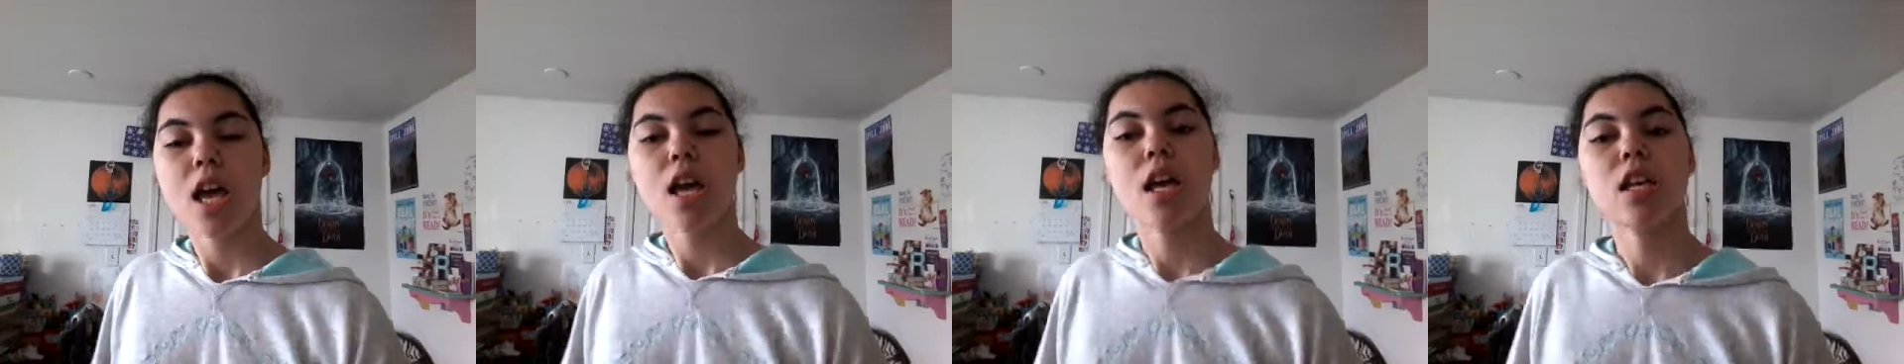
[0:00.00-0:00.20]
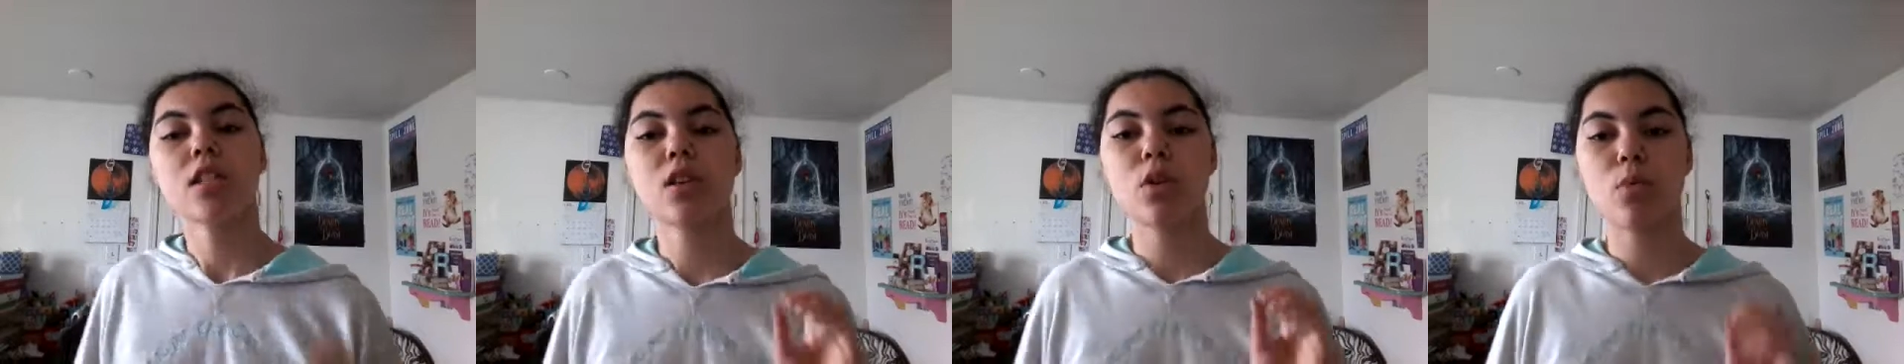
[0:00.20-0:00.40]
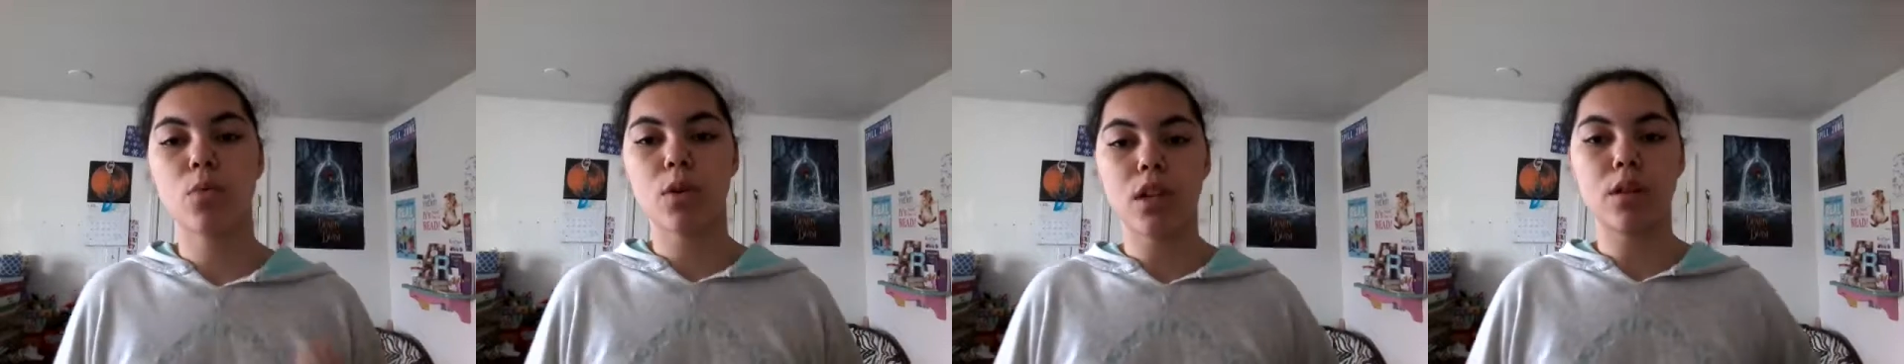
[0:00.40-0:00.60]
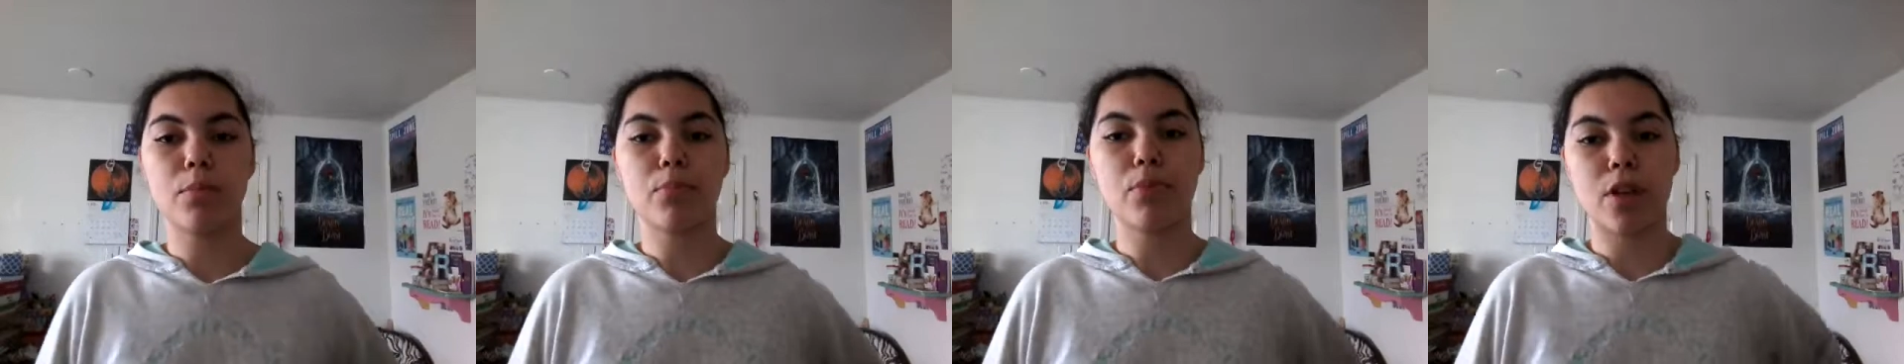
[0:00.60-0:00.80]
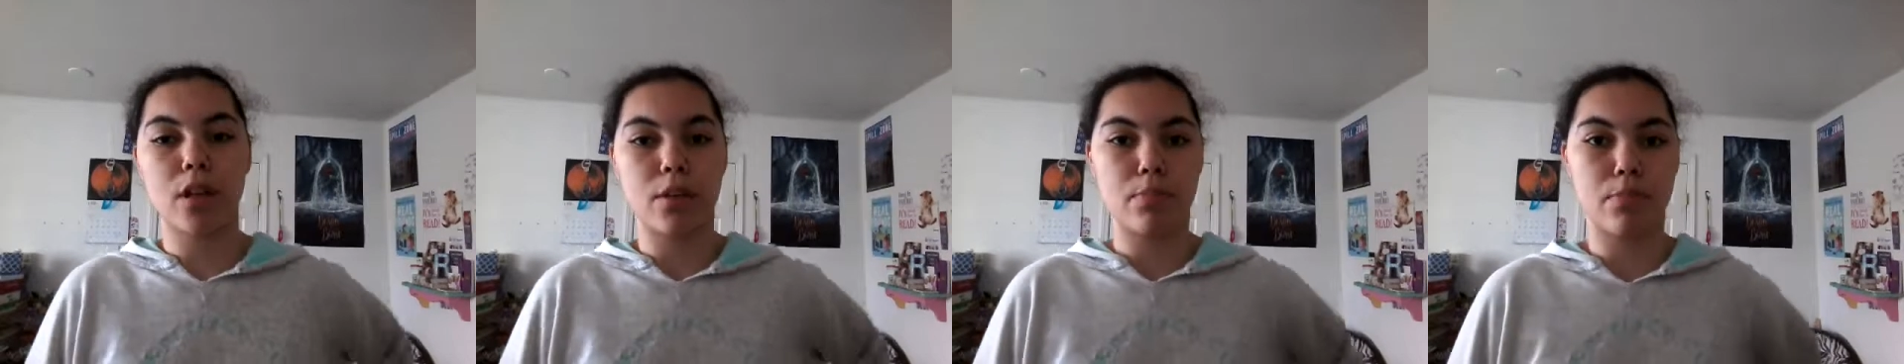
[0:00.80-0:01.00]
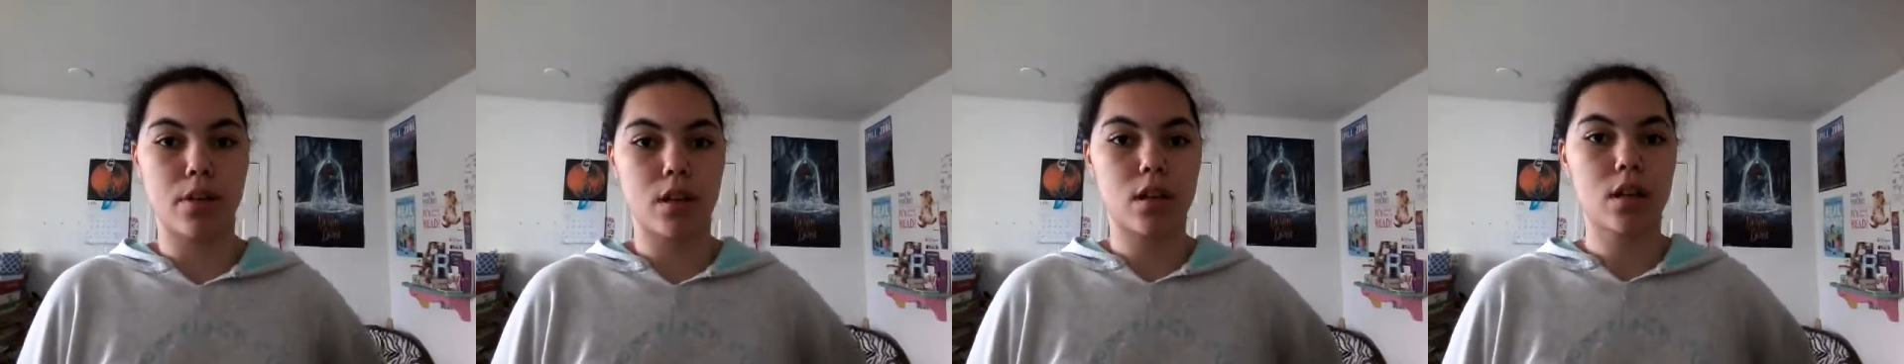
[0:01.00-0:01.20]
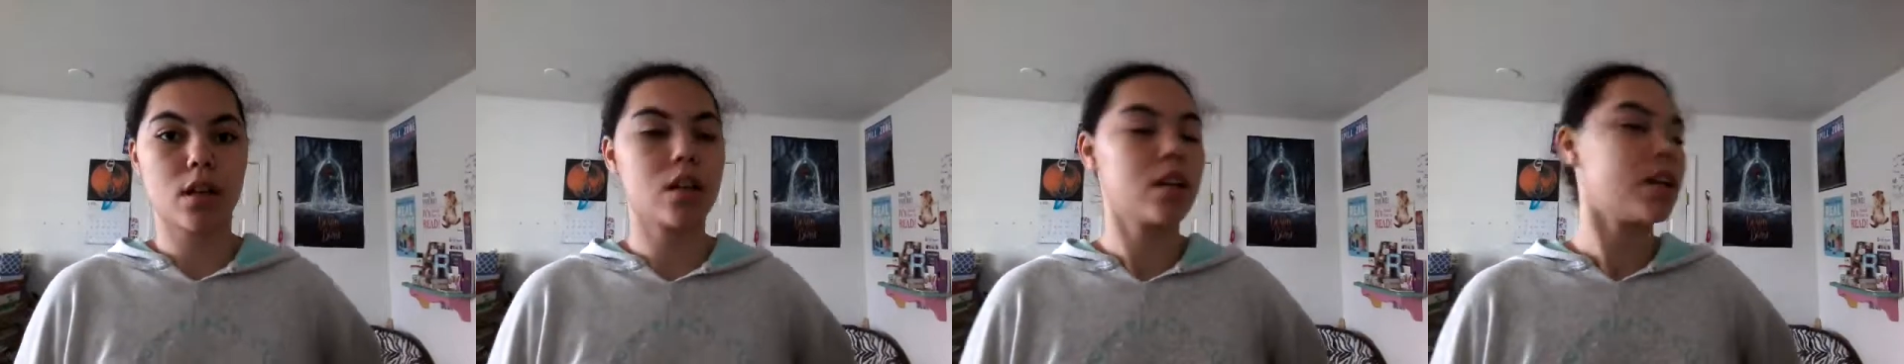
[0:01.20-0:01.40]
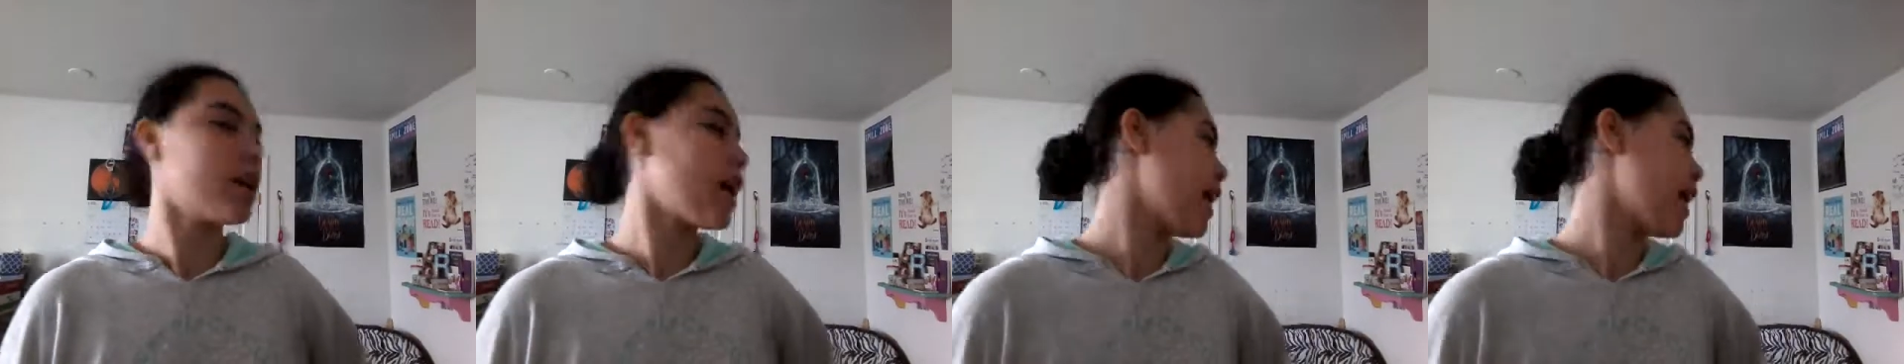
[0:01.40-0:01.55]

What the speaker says: is a really pretty book.